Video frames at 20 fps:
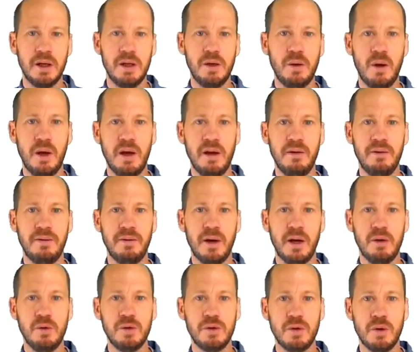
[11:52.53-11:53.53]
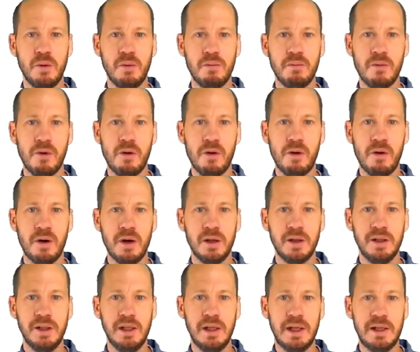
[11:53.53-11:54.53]
you have also more
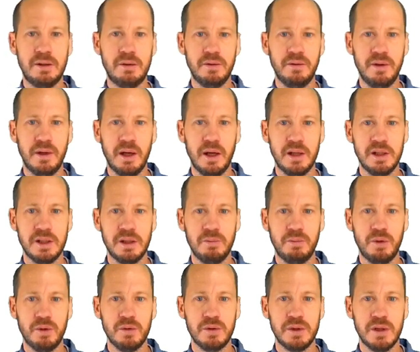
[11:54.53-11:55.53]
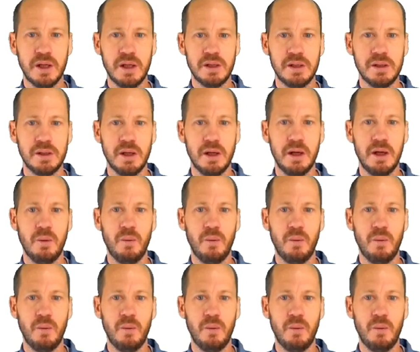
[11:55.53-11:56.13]
denitrification process.